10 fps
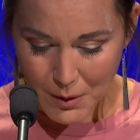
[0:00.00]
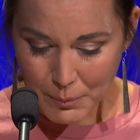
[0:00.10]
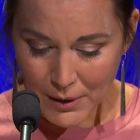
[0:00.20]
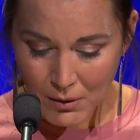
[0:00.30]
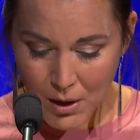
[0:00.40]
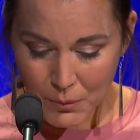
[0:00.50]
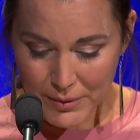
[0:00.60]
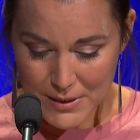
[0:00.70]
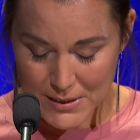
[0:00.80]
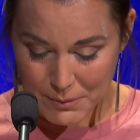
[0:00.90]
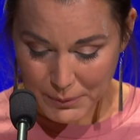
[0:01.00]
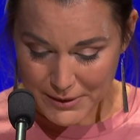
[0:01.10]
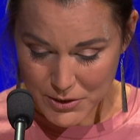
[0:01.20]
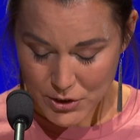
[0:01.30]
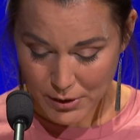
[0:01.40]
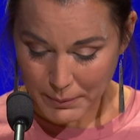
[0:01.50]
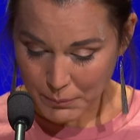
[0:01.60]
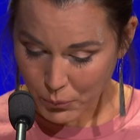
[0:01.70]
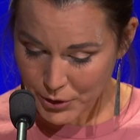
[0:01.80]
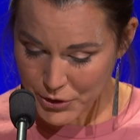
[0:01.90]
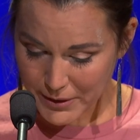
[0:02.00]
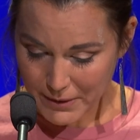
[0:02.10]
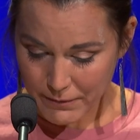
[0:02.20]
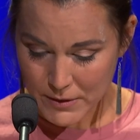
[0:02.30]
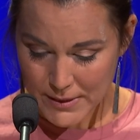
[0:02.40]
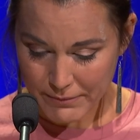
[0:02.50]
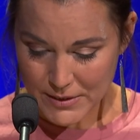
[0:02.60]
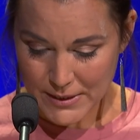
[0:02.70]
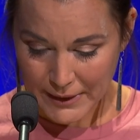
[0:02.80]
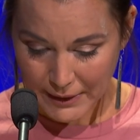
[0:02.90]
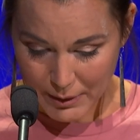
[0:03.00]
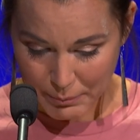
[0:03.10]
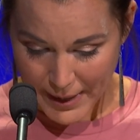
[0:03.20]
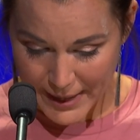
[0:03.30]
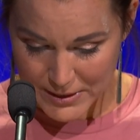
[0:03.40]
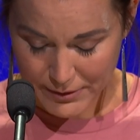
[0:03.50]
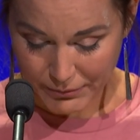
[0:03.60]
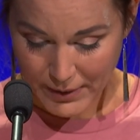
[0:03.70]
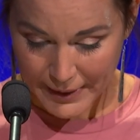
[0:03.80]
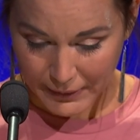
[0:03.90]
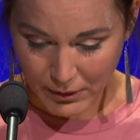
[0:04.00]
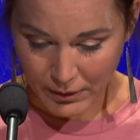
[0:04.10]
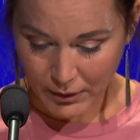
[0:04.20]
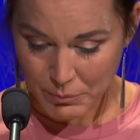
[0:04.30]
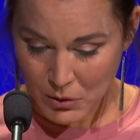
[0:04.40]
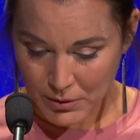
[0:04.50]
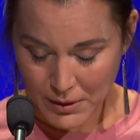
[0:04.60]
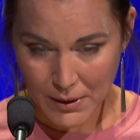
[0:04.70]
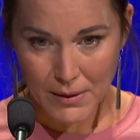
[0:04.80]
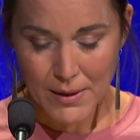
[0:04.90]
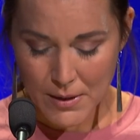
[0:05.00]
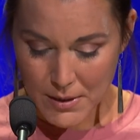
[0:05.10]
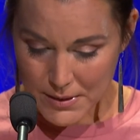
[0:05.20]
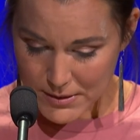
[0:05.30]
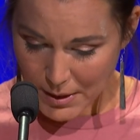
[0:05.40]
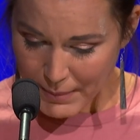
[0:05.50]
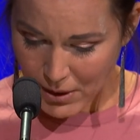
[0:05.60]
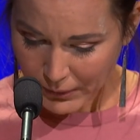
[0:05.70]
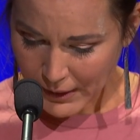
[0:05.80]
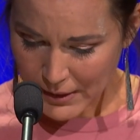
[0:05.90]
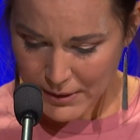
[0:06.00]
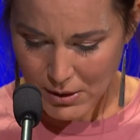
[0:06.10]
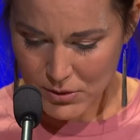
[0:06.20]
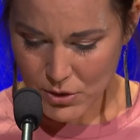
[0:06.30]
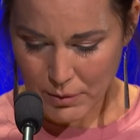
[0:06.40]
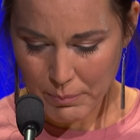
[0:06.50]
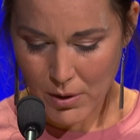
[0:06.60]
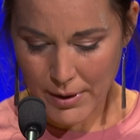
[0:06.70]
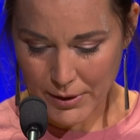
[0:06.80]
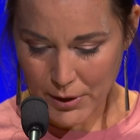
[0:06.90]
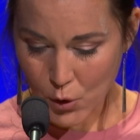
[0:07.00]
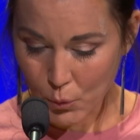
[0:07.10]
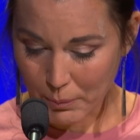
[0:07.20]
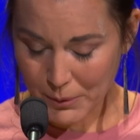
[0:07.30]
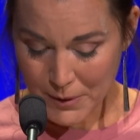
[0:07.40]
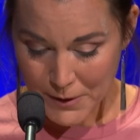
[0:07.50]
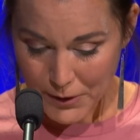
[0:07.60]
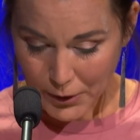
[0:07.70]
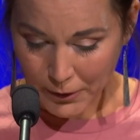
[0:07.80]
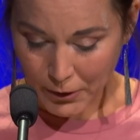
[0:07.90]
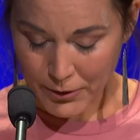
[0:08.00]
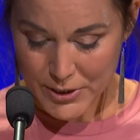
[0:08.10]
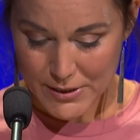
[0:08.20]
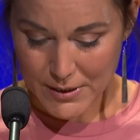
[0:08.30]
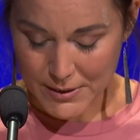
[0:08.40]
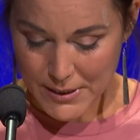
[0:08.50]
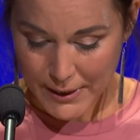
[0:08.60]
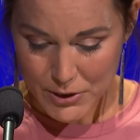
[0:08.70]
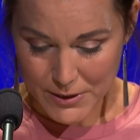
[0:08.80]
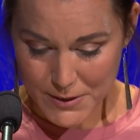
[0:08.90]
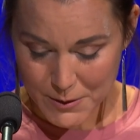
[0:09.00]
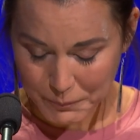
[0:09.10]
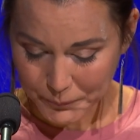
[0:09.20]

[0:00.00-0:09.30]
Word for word: But along with a deeply disturbing portrait of the devastating impacts of fracking on a community, somehow Kandi also imparted hope. Her courage is contagious.